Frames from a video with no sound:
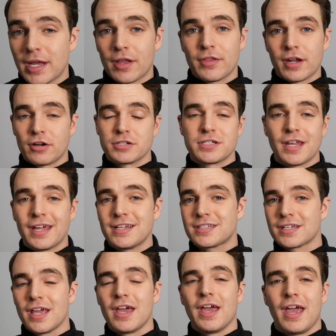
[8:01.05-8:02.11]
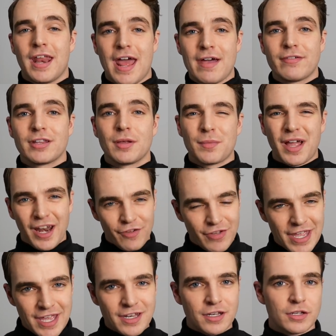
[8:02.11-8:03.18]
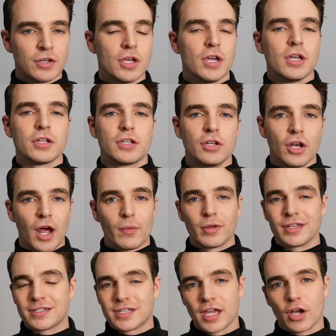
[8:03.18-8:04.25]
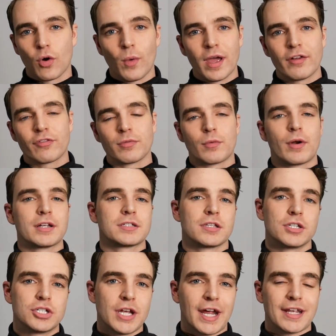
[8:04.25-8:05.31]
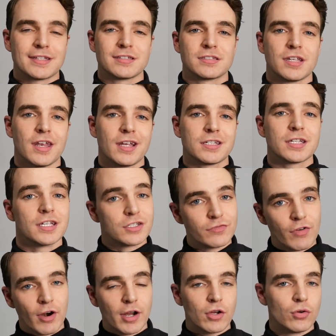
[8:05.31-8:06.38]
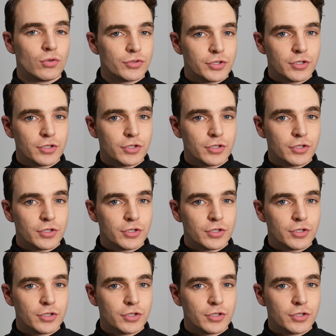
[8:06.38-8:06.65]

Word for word: down there is nice, and having them kind of hidden to not really take away from the rest of the jacket's aesthetics is very cool